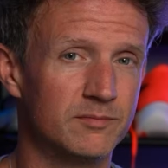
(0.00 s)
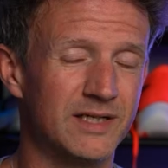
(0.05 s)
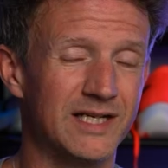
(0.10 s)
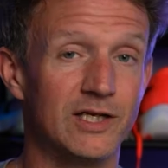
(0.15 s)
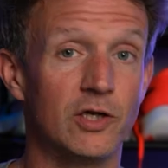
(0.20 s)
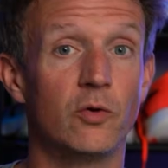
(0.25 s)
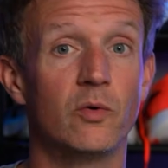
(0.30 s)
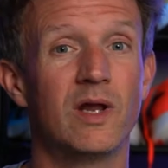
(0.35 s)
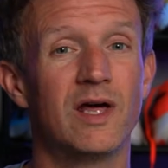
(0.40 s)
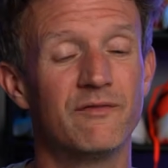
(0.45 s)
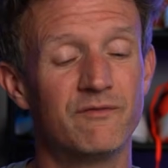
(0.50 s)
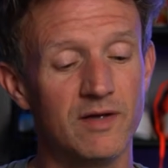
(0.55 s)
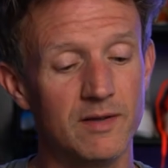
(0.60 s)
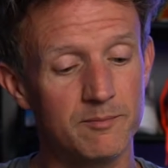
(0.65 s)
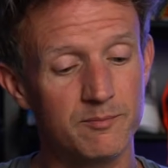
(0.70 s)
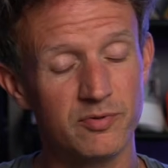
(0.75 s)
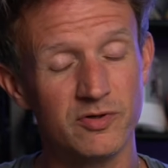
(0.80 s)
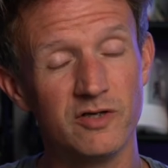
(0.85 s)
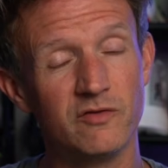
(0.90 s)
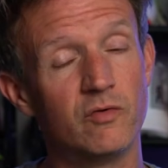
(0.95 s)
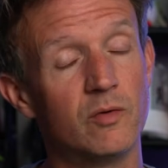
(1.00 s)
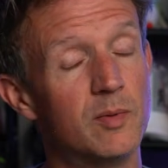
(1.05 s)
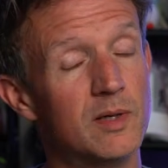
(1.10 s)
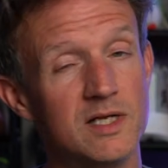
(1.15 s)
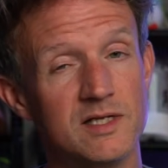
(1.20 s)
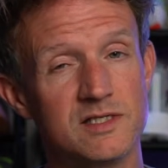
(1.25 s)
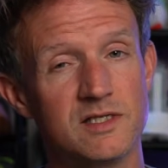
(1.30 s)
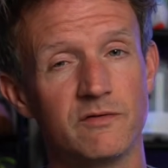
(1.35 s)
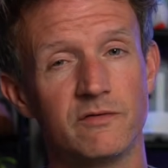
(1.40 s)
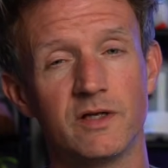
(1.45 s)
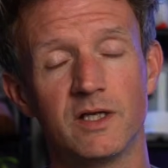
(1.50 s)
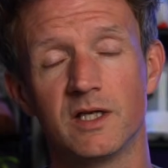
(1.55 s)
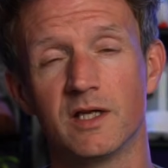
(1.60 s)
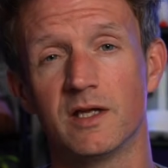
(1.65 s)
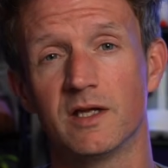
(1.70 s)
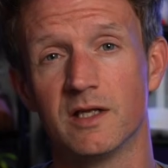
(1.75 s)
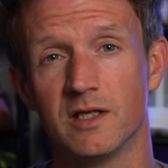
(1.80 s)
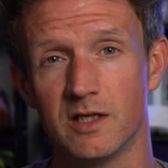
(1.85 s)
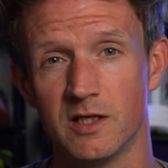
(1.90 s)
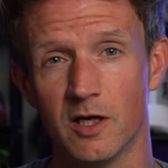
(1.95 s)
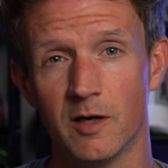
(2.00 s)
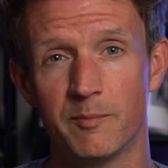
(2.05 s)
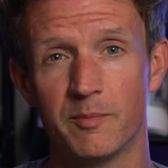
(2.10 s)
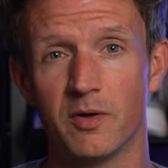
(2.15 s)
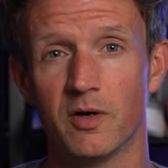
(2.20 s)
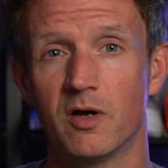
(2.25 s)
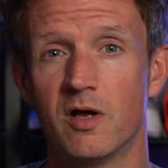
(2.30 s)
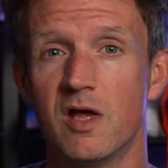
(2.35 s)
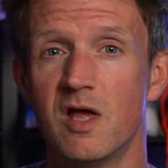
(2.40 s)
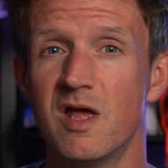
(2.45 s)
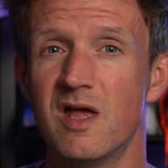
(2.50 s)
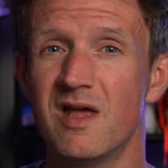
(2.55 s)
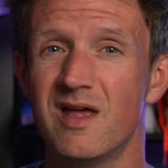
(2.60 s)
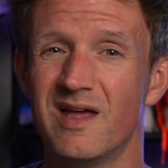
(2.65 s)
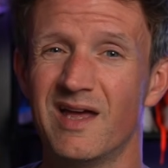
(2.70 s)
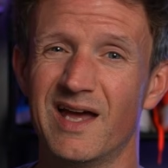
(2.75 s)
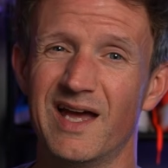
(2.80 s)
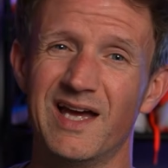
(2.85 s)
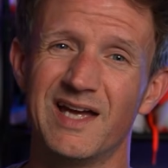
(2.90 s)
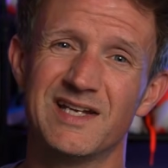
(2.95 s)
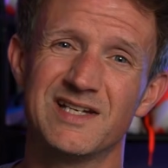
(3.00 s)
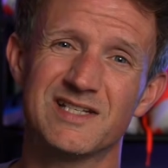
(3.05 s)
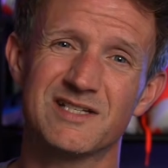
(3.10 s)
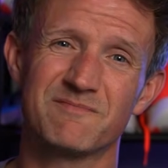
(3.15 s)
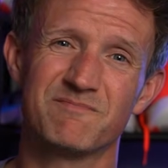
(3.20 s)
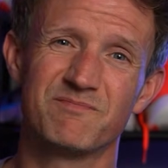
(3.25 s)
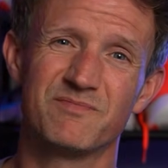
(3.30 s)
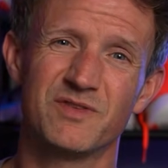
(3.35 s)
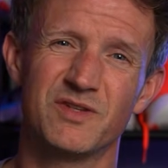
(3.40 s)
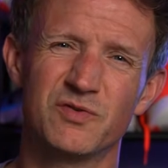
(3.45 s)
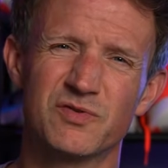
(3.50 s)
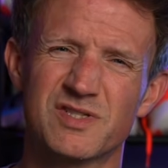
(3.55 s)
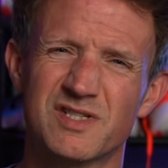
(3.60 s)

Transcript: but they don't have that breathability in the upper, and you'll